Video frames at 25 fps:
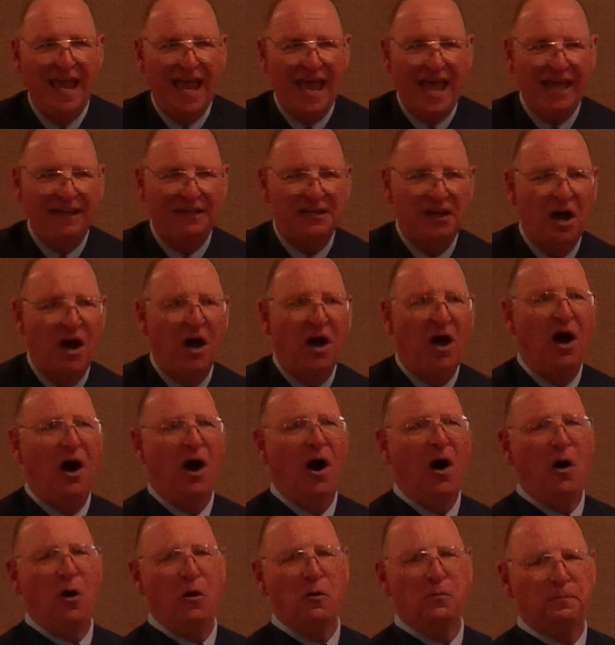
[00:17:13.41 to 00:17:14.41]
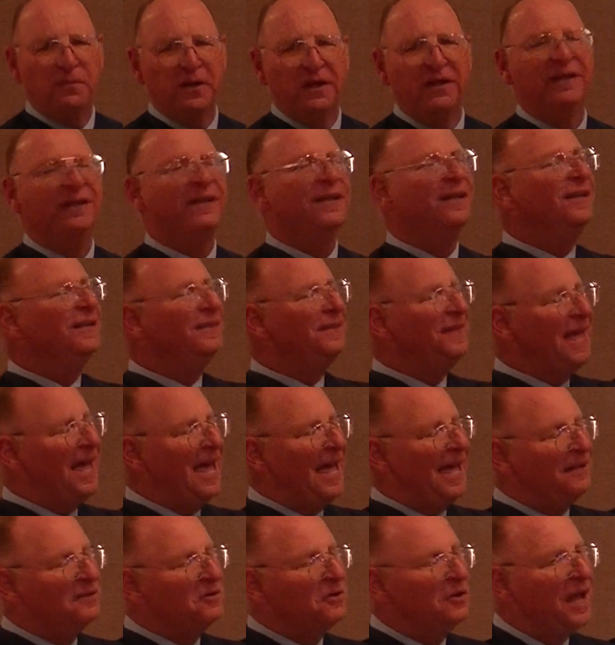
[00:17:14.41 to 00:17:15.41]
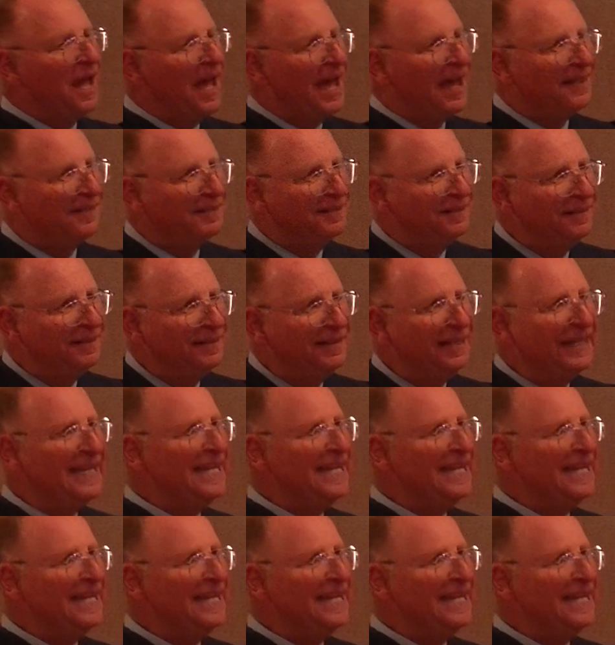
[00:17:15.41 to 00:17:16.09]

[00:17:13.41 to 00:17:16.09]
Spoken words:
and hope that at